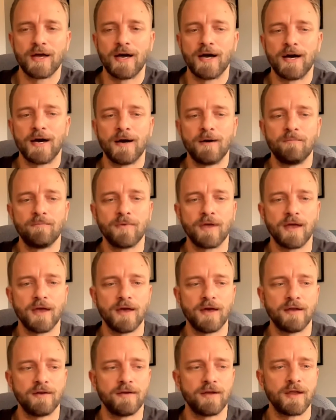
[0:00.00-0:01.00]
um,
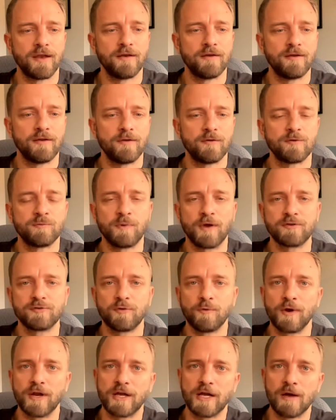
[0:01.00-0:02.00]
and, and,
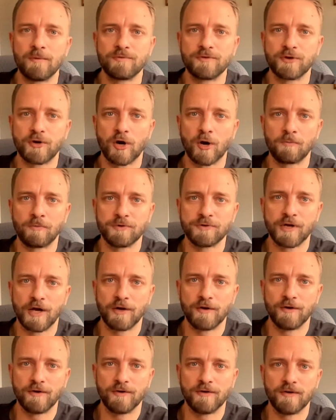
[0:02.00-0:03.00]
especially when it comes to carpal
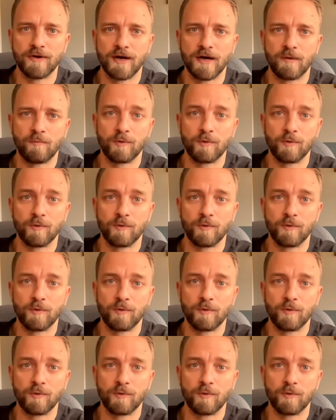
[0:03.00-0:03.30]
tunnel uh,